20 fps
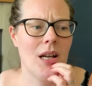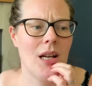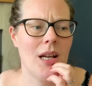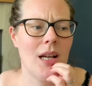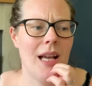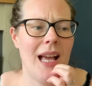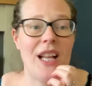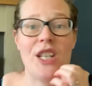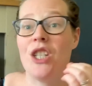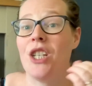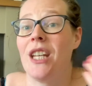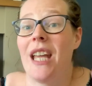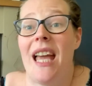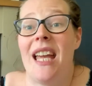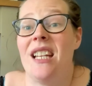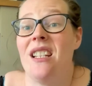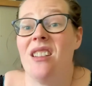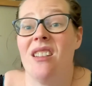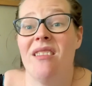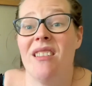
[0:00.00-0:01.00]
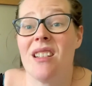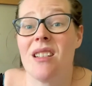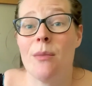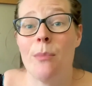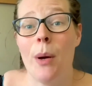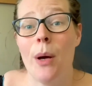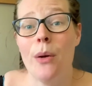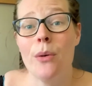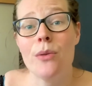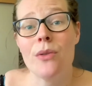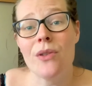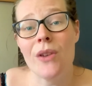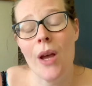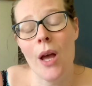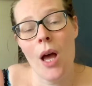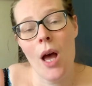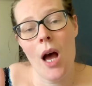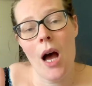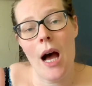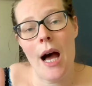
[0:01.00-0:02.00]
educator, I suppose,
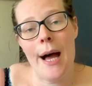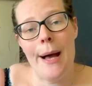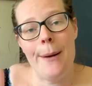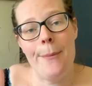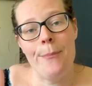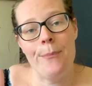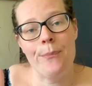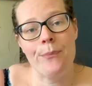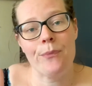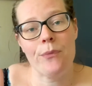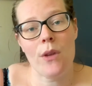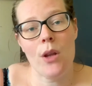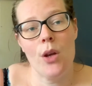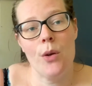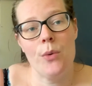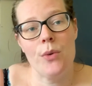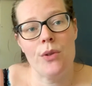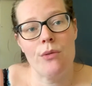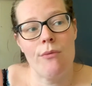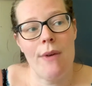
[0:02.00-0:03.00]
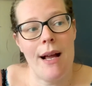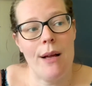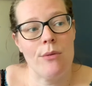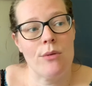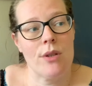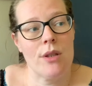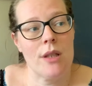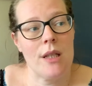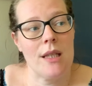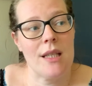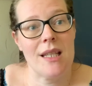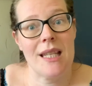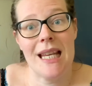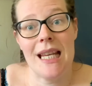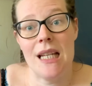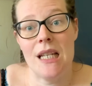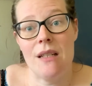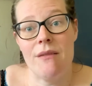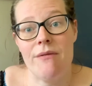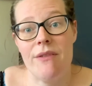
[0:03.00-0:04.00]
who was around at the
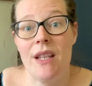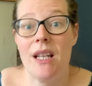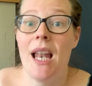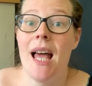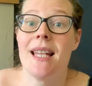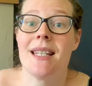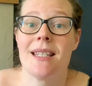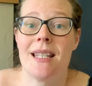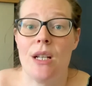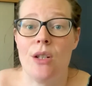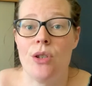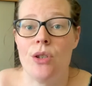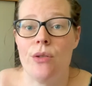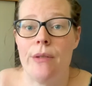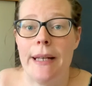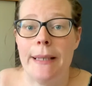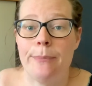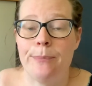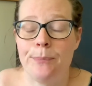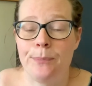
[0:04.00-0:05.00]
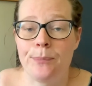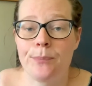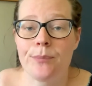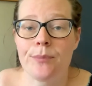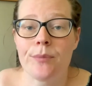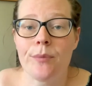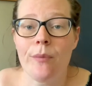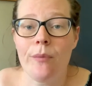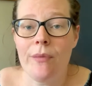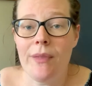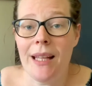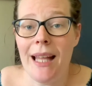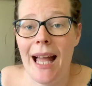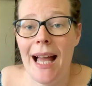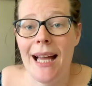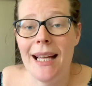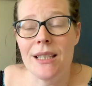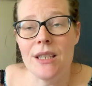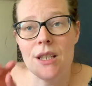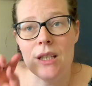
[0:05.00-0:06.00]
turn of the last century.
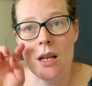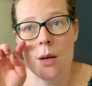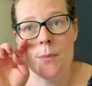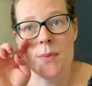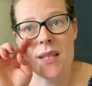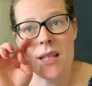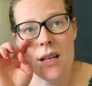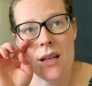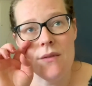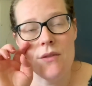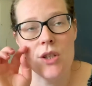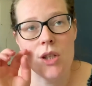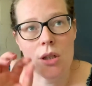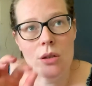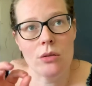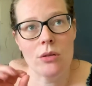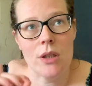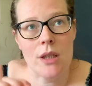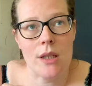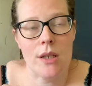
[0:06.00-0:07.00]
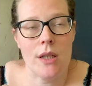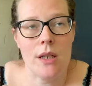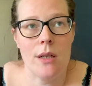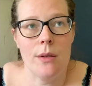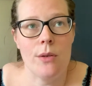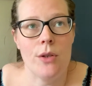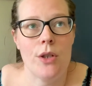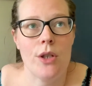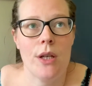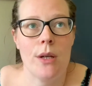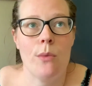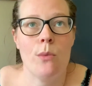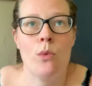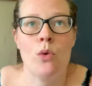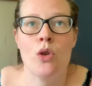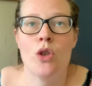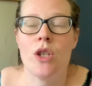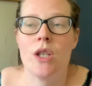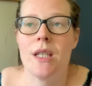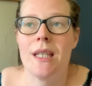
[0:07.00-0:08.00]
And she observed children, and she
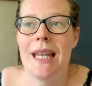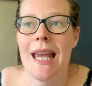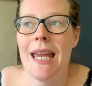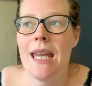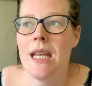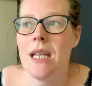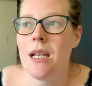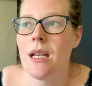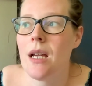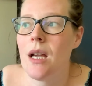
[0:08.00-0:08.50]
would take